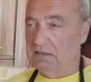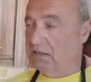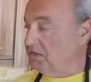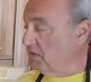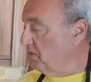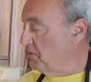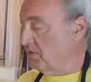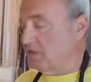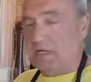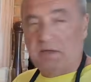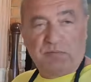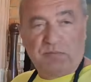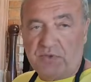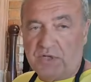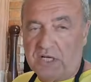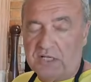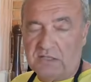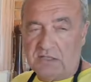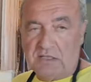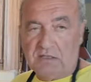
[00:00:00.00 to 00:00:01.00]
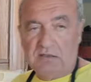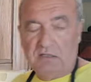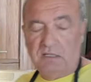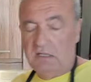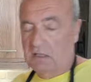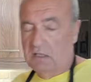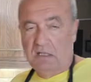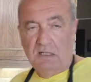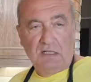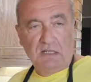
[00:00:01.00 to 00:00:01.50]
It's the same price
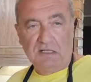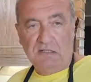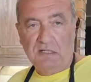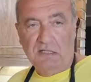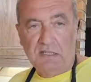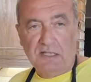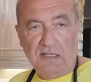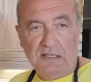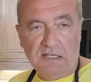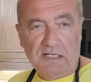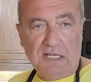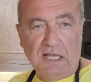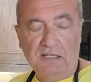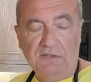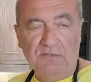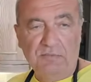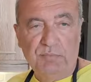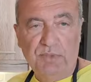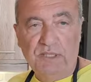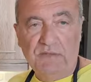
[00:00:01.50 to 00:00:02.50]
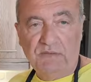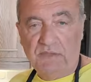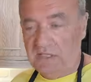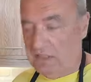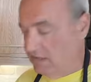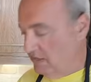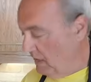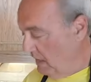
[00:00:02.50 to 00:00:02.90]
as any other cut of beef these